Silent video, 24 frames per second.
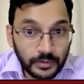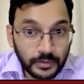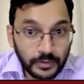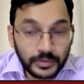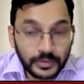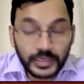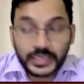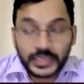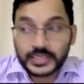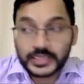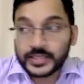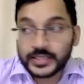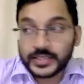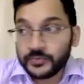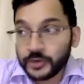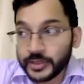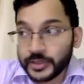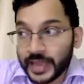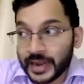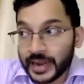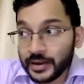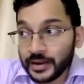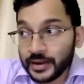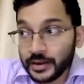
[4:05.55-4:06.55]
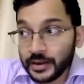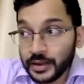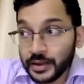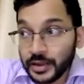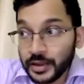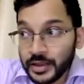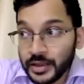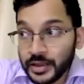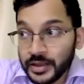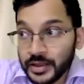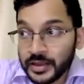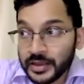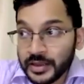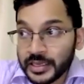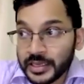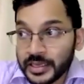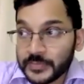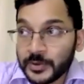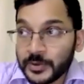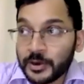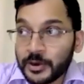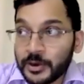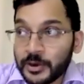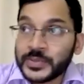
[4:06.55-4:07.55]
The reason for that is
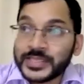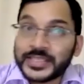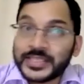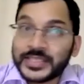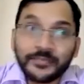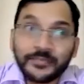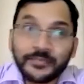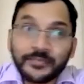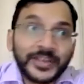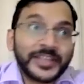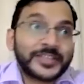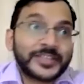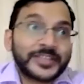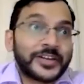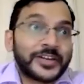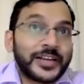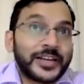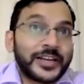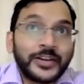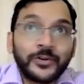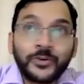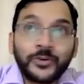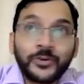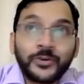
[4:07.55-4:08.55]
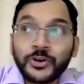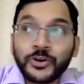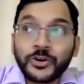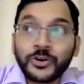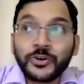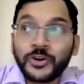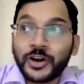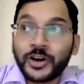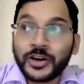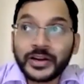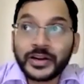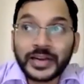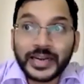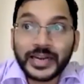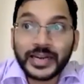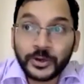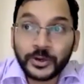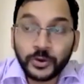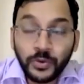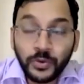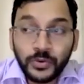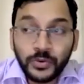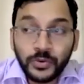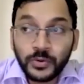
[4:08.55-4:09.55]
because when something is really good, you do not need
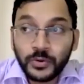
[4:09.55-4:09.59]
to